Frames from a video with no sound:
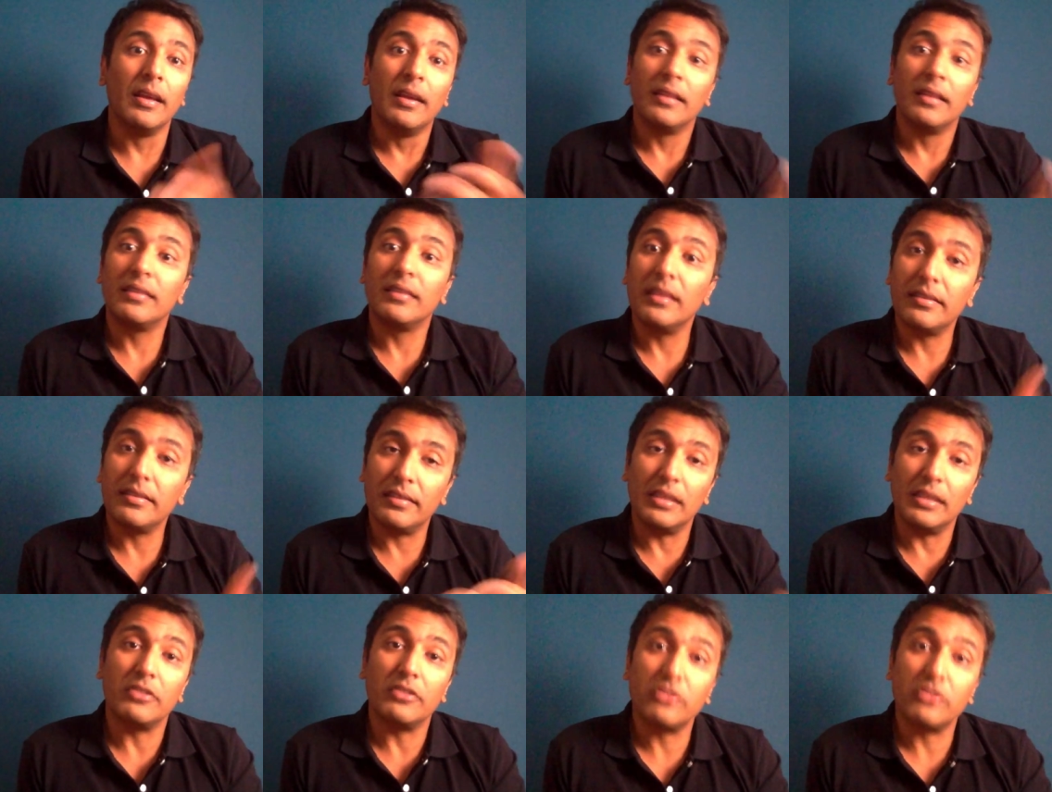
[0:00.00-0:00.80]
This
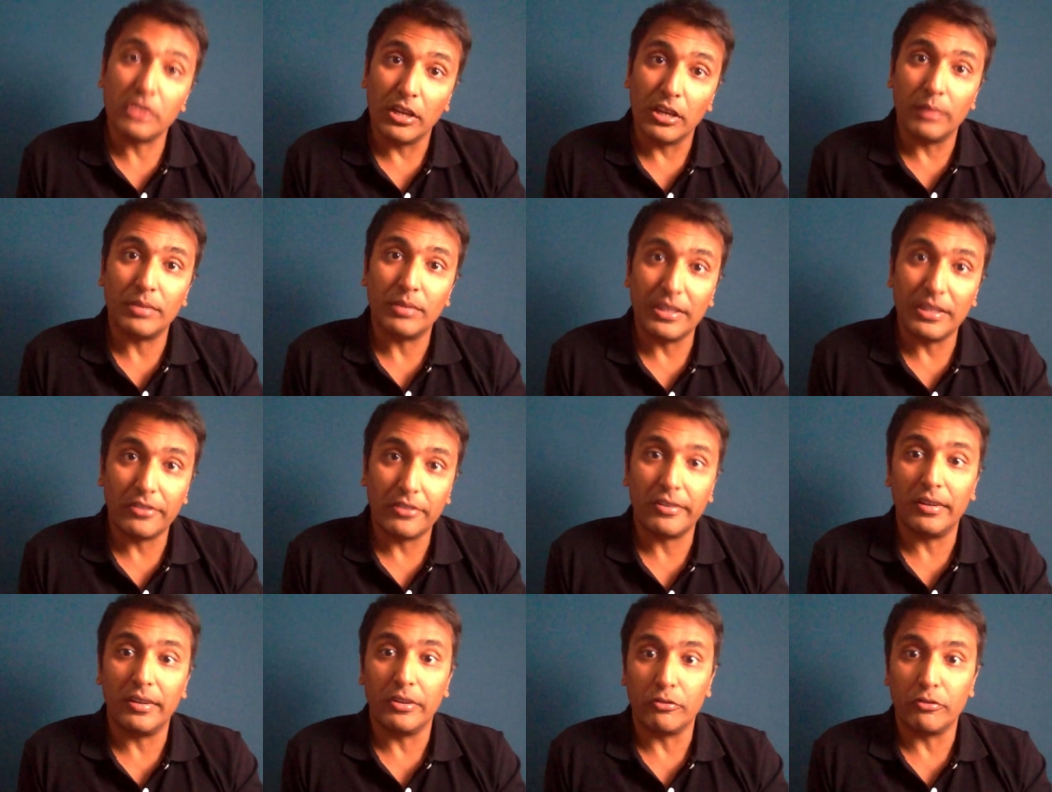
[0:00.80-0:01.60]
is termed
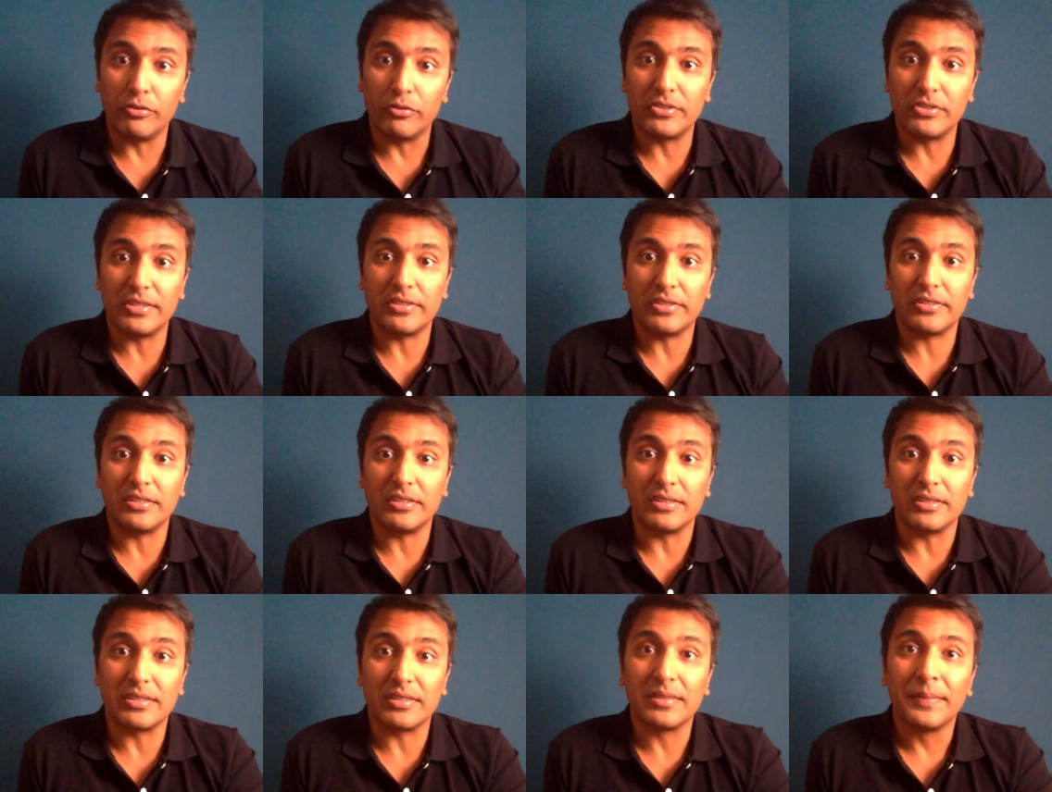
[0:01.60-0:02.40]
insulin
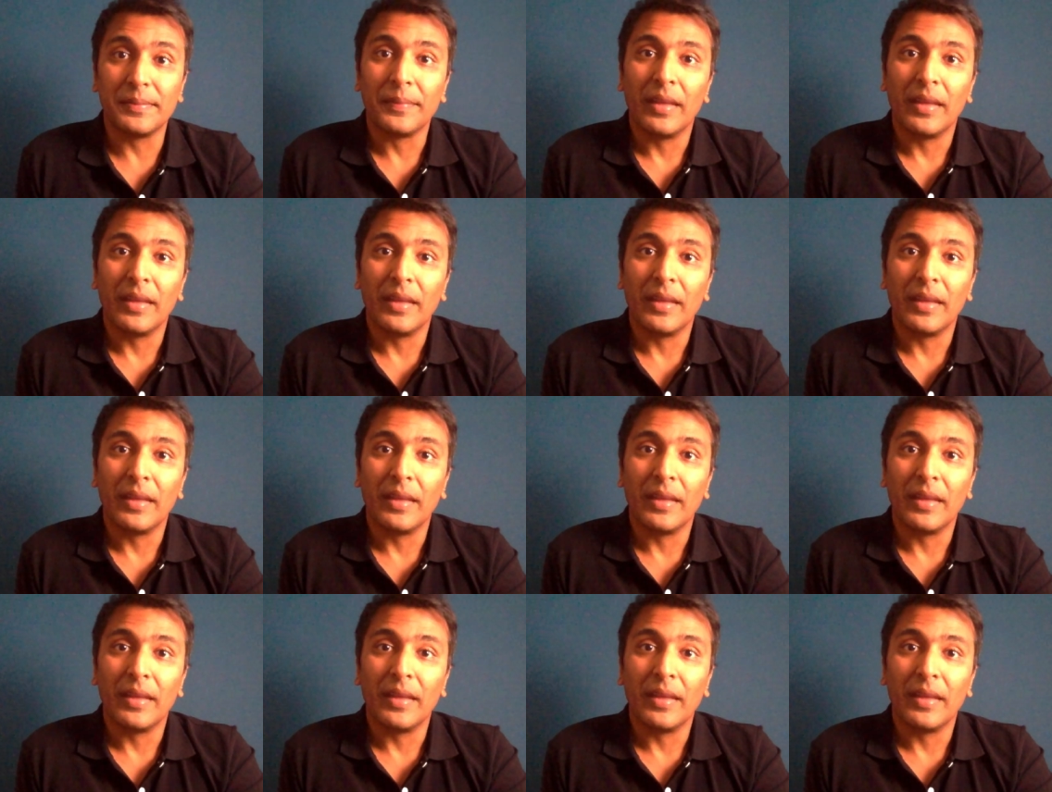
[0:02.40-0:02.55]
resistance.